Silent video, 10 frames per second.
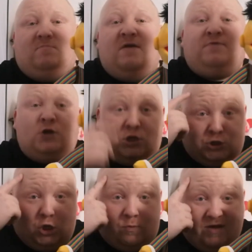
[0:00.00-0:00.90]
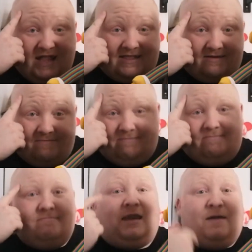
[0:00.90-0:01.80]
if you're not stupid
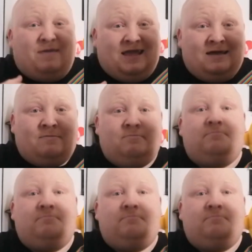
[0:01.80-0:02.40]
like me,